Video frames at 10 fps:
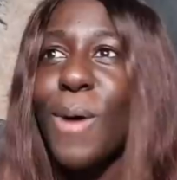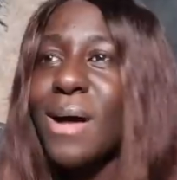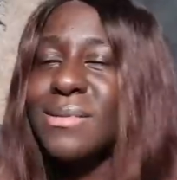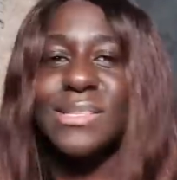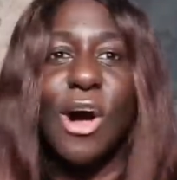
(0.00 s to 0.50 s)

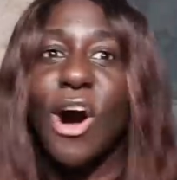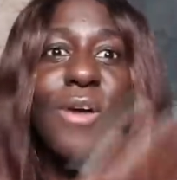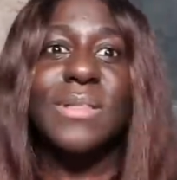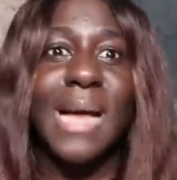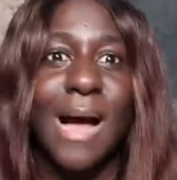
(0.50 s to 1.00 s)
Whilst
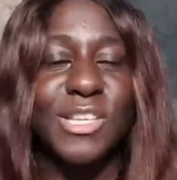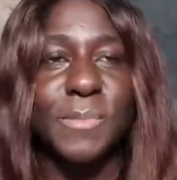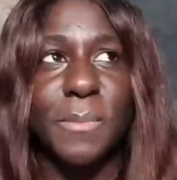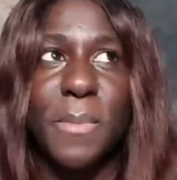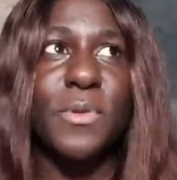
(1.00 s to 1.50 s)
all the
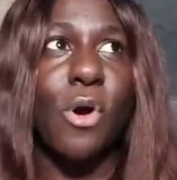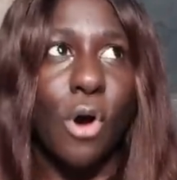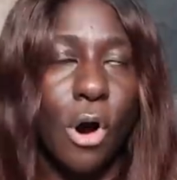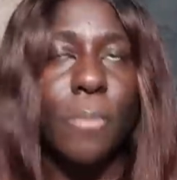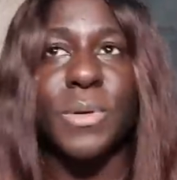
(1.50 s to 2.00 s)
housemates, maybe not
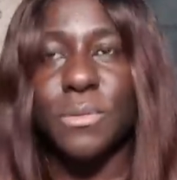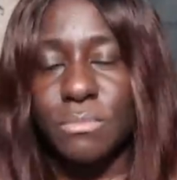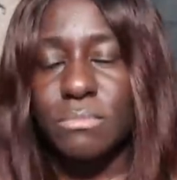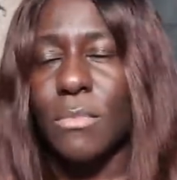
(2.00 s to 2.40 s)
all, but